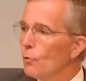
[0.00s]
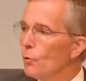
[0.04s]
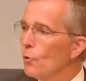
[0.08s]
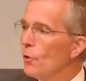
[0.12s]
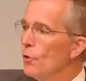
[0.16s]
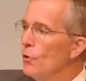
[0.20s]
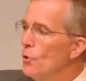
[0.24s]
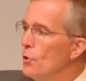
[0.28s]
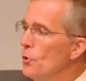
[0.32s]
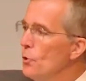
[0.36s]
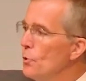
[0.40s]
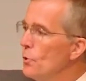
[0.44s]

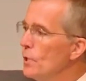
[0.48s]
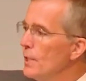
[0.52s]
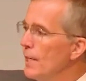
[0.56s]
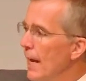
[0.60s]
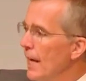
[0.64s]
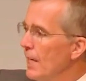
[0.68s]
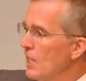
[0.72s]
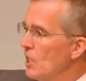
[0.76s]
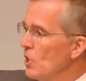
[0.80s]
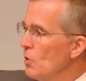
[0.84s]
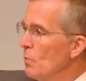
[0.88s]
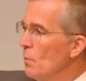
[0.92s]
for the New
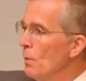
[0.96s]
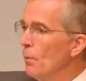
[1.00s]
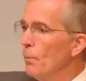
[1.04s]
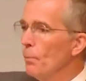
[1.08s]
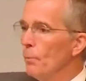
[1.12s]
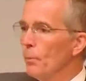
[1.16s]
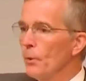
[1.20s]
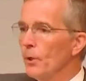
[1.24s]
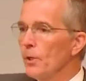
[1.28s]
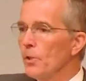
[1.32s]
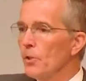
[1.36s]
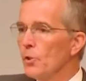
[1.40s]

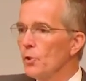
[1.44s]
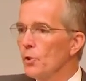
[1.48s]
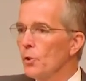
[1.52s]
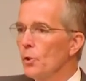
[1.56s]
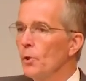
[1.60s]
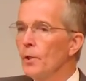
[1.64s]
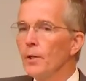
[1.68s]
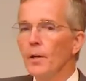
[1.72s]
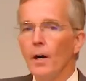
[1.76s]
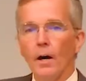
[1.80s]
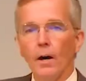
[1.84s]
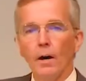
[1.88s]
Testament
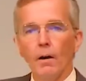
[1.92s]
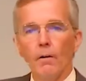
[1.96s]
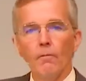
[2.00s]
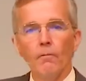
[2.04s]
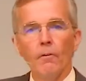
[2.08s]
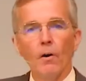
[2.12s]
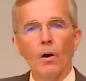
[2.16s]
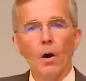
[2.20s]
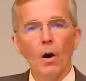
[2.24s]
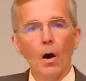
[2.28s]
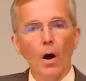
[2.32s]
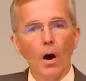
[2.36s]
priesthood
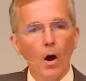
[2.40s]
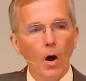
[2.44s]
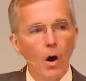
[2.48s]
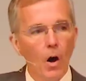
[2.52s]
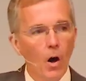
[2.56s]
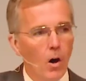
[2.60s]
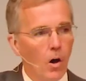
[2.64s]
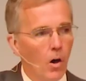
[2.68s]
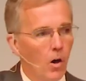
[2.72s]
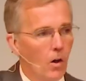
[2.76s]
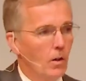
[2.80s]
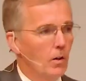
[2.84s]
of
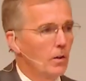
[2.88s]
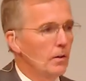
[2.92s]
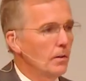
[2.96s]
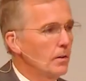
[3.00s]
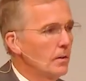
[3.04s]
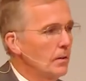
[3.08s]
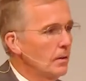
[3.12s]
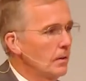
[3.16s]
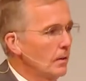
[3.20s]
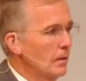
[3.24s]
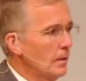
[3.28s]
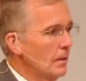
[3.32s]

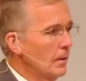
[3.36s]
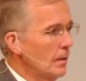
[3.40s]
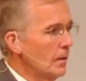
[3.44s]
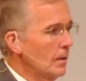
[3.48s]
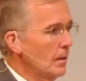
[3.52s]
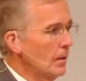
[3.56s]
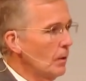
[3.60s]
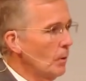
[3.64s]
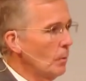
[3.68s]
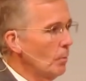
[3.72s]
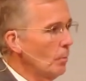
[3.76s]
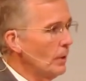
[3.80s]
all
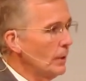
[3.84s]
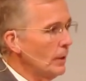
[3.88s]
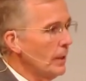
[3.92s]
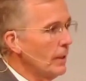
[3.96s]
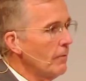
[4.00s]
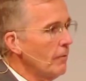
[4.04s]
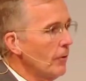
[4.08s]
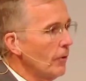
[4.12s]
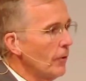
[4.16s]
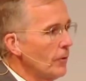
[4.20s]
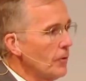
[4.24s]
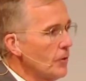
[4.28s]

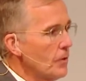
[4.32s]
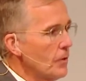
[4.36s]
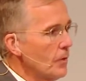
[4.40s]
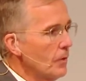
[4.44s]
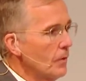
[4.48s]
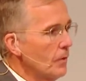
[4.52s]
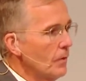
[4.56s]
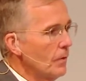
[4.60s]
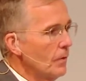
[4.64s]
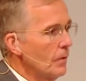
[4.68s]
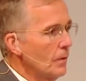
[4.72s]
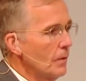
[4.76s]

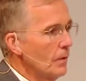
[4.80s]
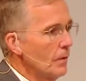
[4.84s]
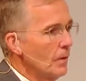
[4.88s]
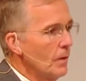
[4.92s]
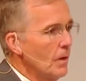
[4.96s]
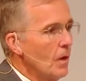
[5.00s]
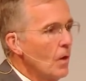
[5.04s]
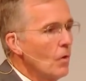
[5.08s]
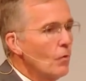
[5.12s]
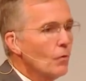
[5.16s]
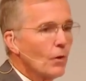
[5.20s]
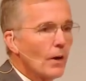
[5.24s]
believers,
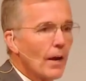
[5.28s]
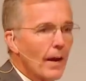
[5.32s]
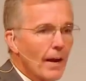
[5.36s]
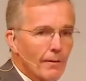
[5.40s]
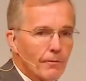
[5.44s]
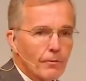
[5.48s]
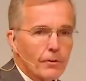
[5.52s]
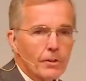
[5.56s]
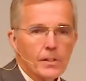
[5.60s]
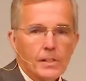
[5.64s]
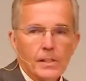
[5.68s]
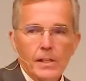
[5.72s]
for
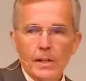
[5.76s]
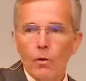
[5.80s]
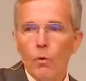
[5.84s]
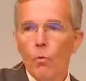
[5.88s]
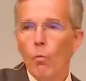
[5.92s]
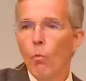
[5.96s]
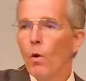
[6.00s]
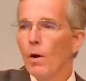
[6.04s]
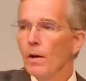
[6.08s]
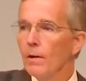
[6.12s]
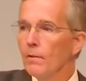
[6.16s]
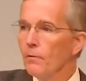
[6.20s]
every
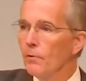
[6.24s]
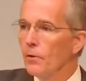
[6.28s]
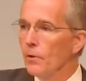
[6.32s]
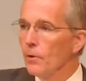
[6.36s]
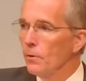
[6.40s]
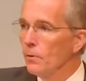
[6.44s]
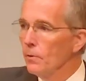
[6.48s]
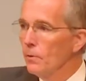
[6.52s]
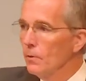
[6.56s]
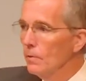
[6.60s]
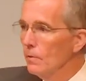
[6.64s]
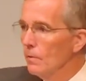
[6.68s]
single one of
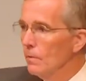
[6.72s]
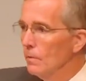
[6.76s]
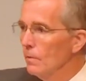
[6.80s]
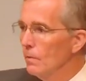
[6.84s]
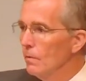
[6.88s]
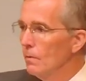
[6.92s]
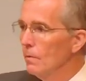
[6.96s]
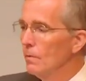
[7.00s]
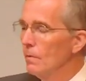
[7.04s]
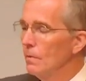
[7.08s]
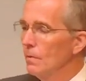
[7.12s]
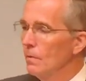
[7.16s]
you
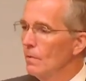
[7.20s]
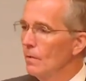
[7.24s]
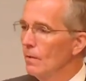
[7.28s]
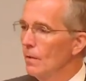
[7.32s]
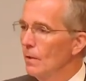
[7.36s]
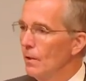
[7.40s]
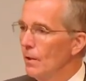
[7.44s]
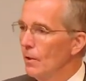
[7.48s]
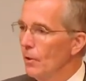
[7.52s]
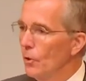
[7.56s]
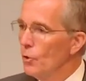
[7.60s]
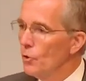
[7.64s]

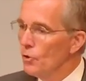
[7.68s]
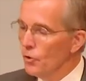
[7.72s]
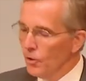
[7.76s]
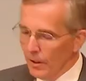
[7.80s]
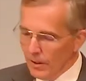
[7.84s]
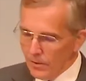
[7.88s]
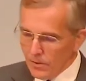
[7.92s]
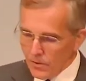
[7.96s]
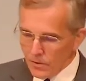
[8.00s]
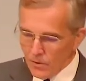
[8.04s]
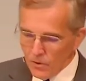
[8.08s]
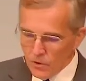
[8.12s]
who
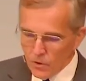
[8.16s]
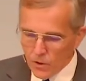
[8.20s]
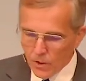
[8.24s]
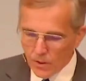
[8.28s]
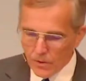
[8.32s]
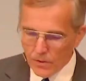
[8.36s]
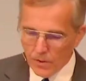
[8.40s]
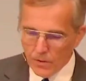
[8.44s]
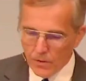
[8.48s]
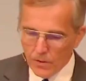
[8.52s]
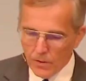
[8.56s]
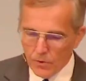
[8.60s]
trusts in
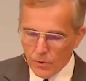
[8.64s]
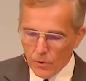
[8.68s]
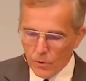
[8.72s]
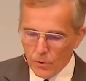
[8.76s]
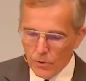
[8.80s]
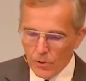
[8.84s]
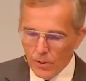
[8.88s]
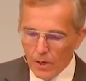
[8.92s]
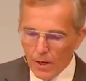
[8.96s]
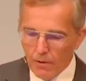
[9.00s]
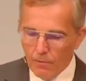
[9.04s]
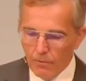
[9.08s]
Jesus as
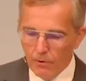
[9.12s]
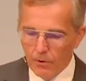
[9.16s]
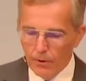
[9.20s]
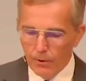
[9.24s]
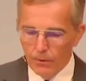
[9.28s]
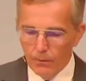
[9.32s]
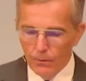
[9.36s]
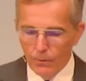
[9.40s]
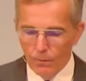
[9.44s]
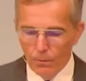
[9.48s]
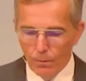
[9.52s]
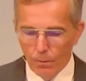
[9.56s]
your
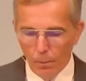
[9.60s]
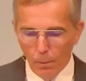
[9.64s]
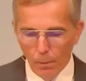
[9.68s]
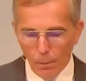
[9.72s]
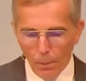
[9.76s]
Savior.